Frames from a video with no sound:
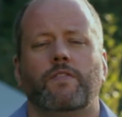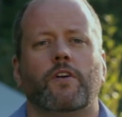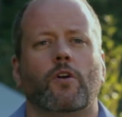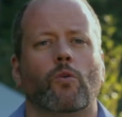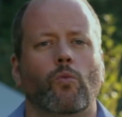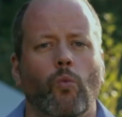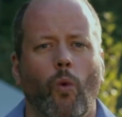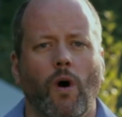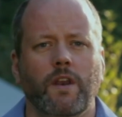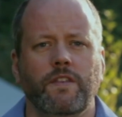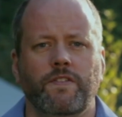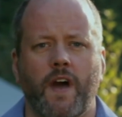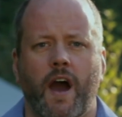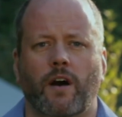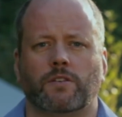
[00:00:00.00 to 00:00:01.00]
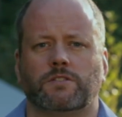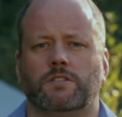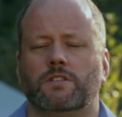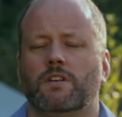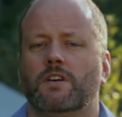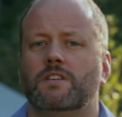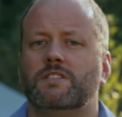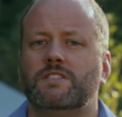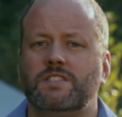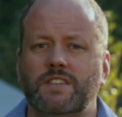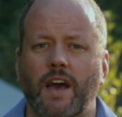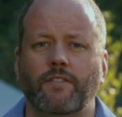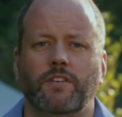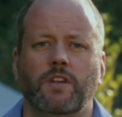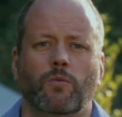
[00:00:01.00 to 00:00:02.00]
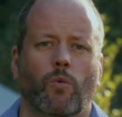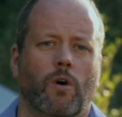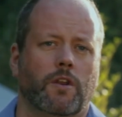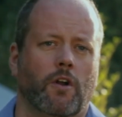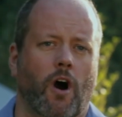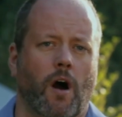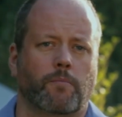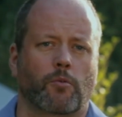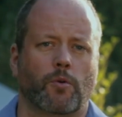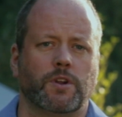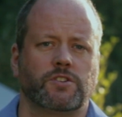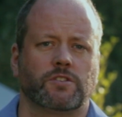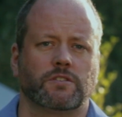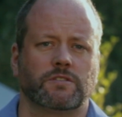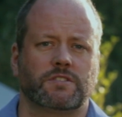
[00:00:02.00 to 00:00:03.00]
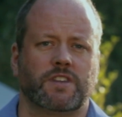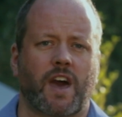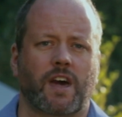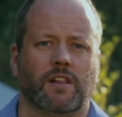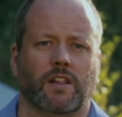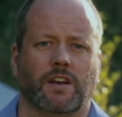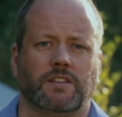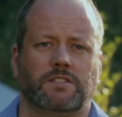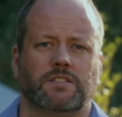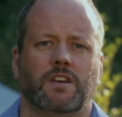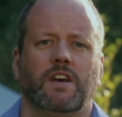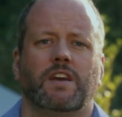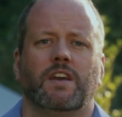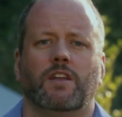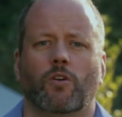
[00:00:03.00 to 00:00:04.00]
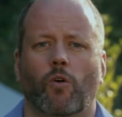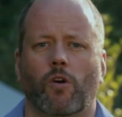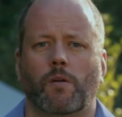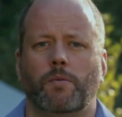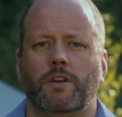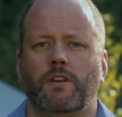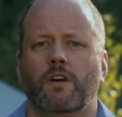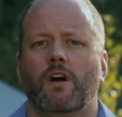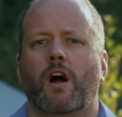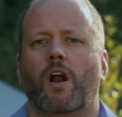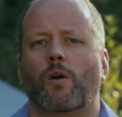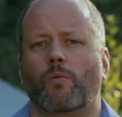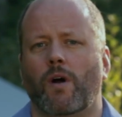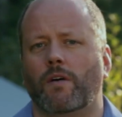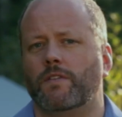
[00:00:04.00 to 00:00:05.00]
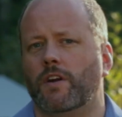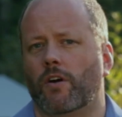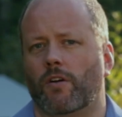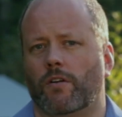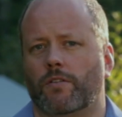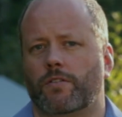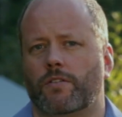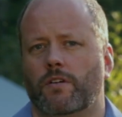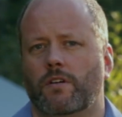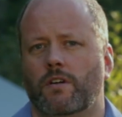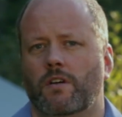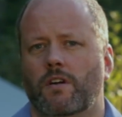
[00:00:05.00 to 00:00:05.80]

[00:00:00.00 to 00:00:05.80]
there are 1,071 operational satellites in orbit around the Earth,